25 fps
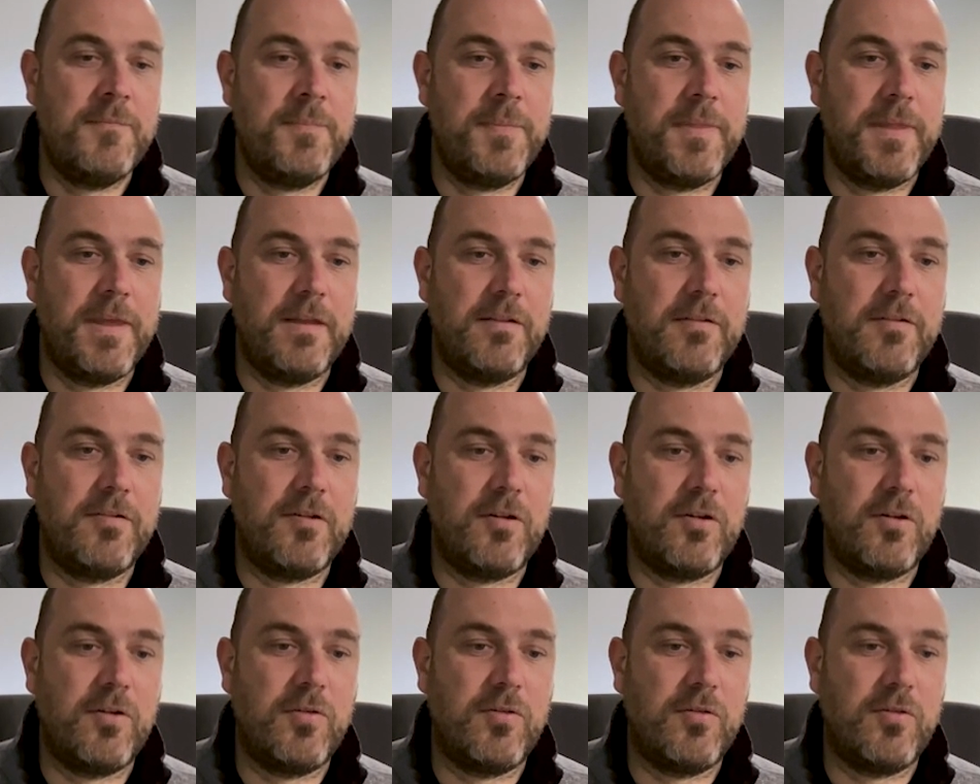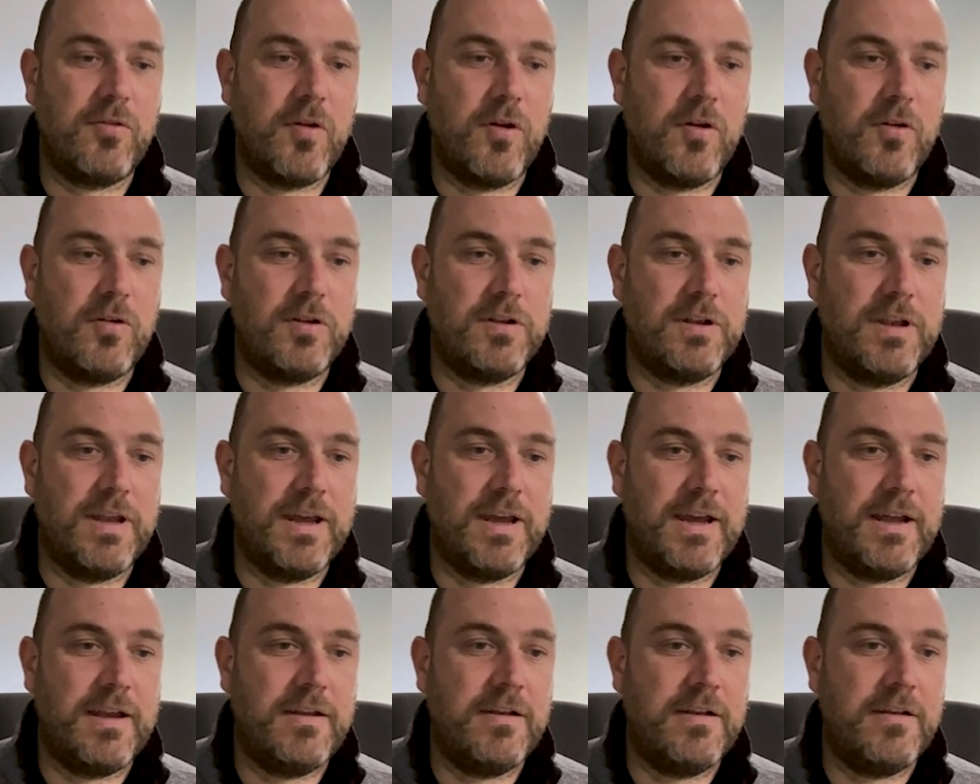And so scrolling
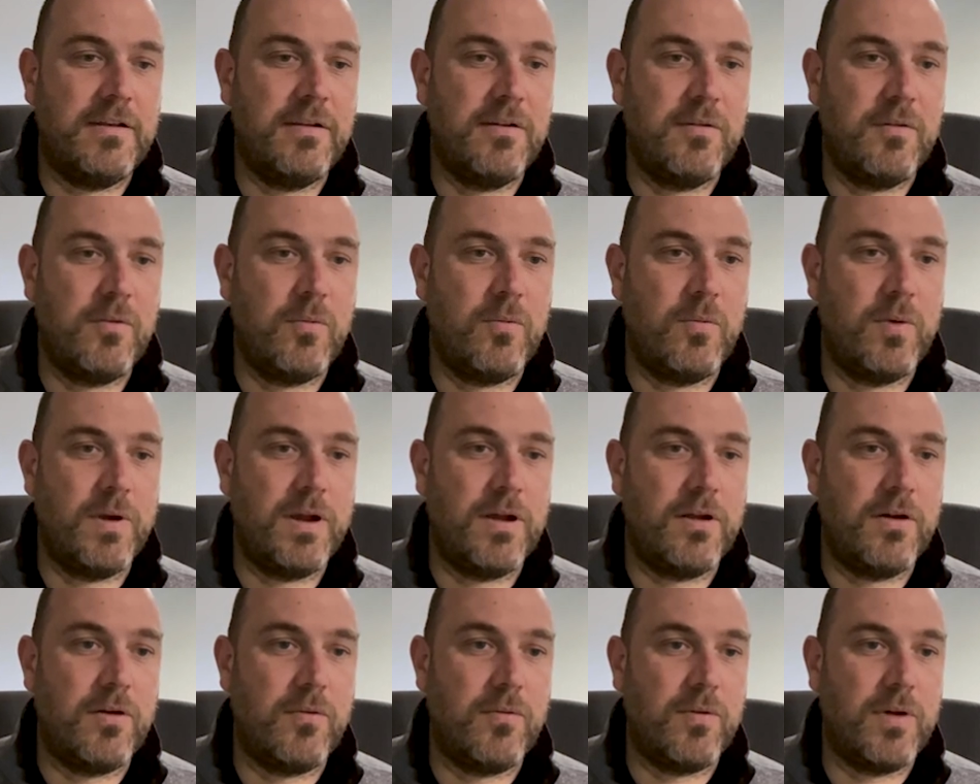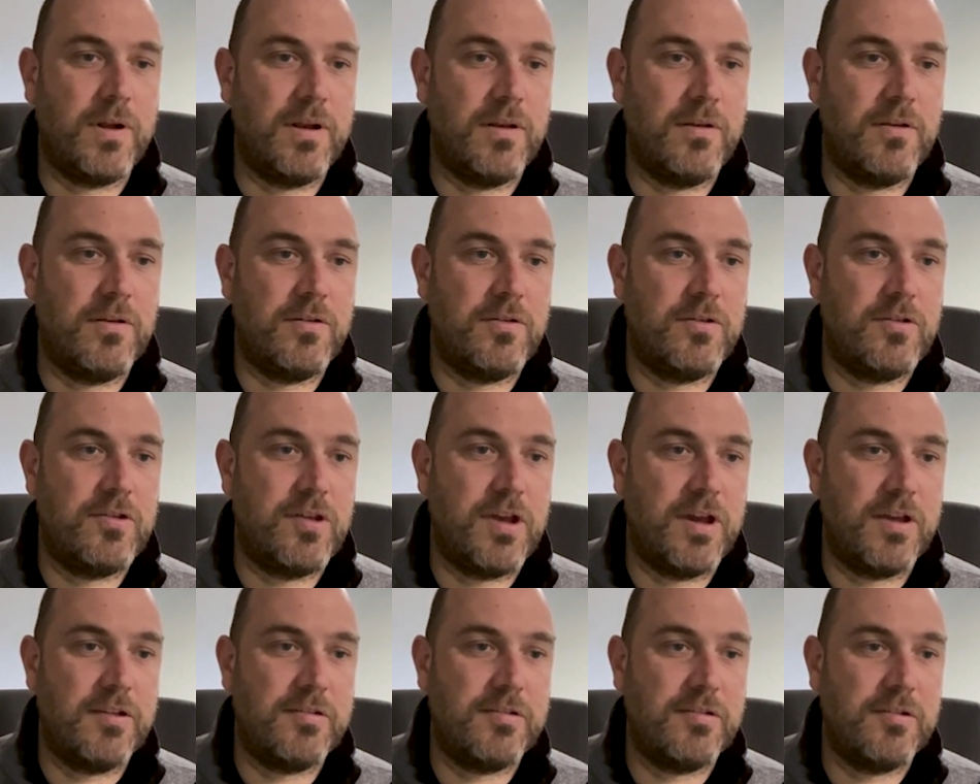down, we're going to run
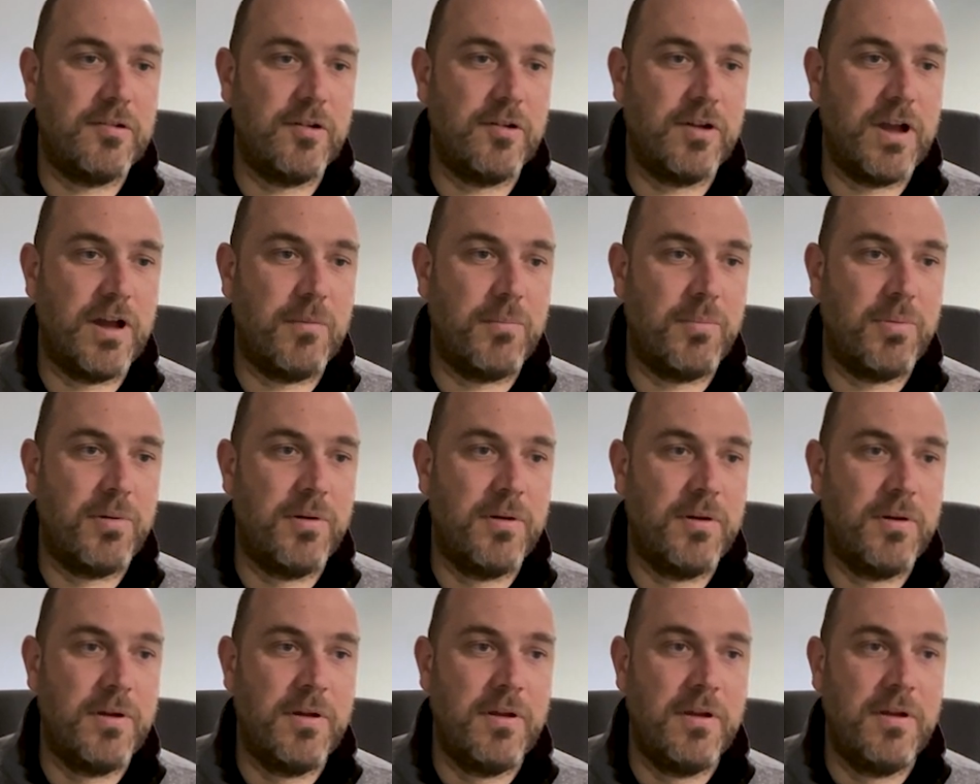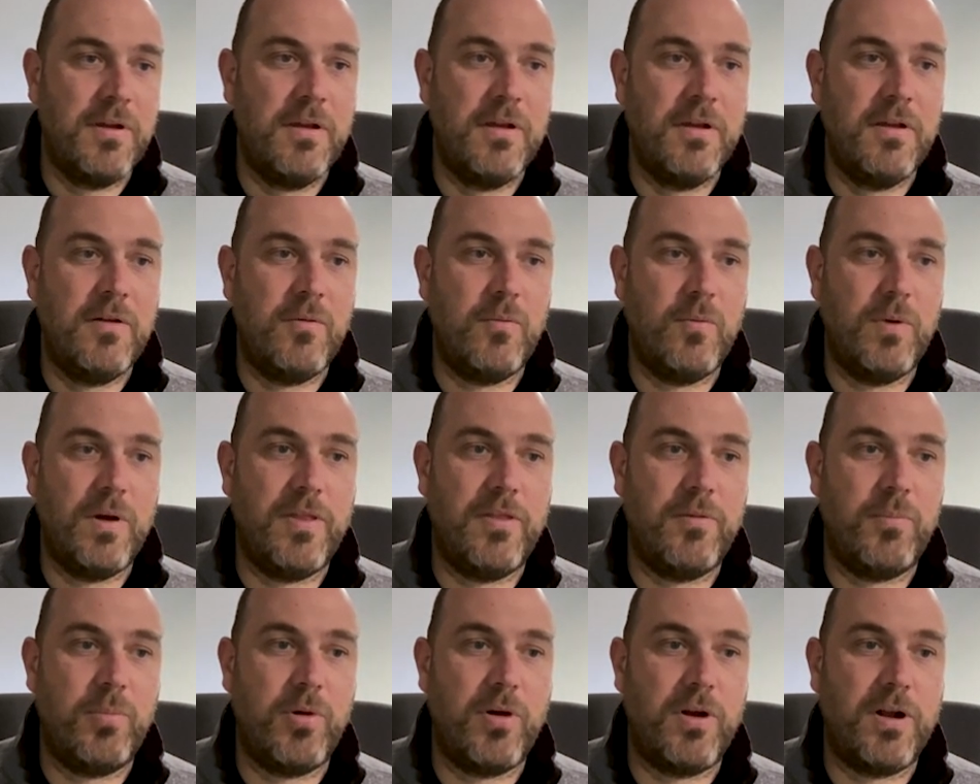just look up where the
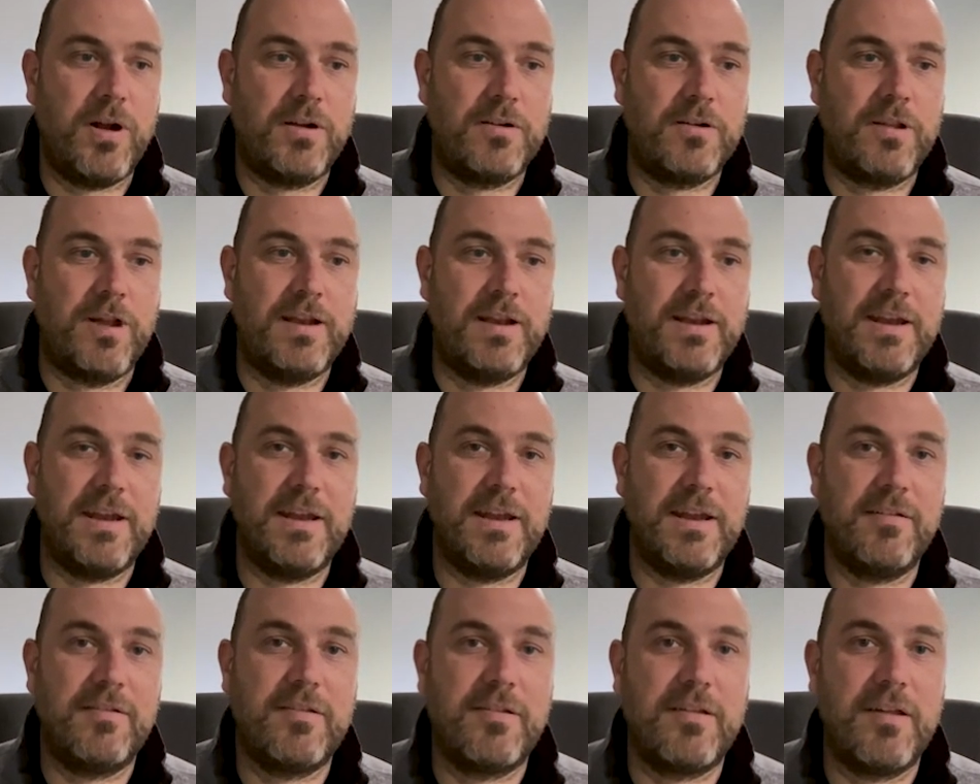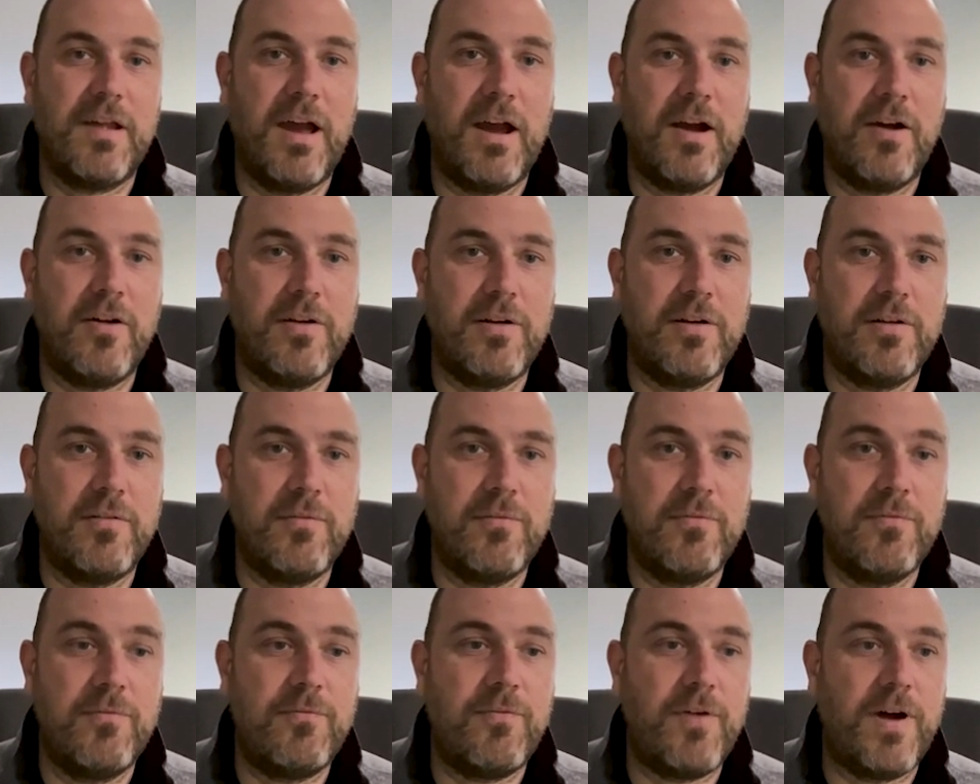product IDs are in
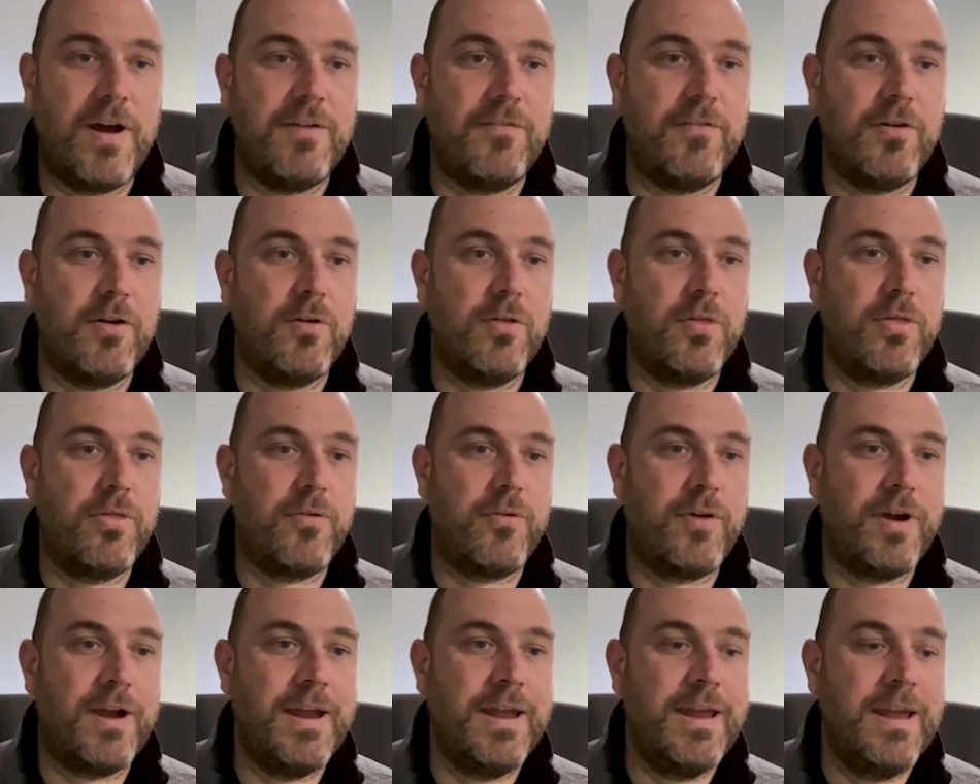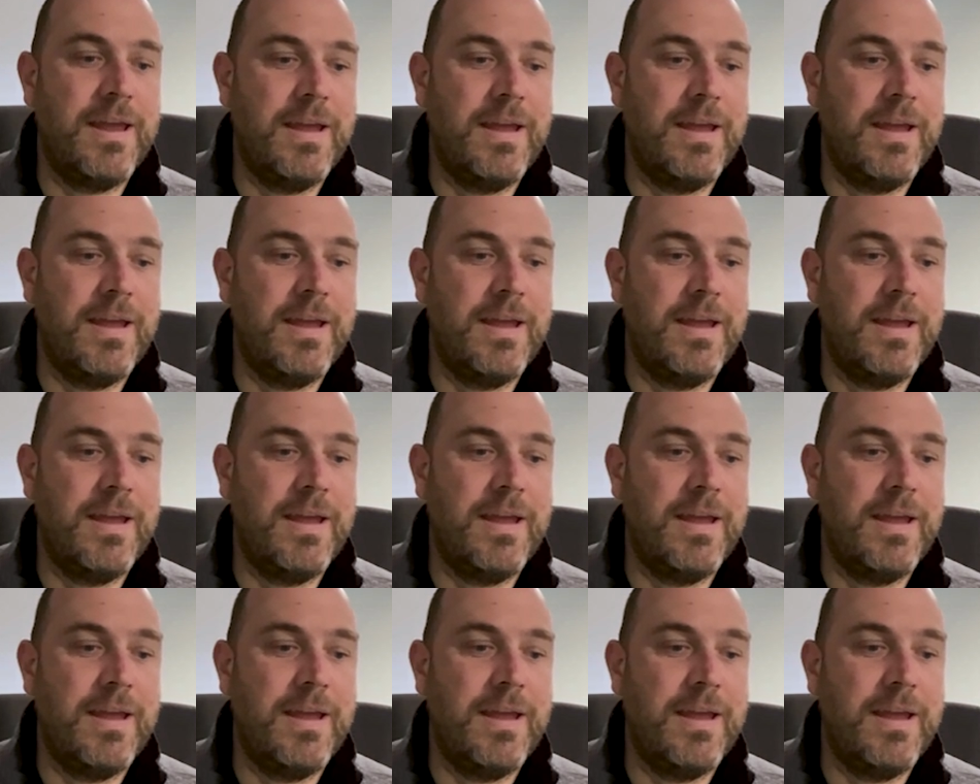503.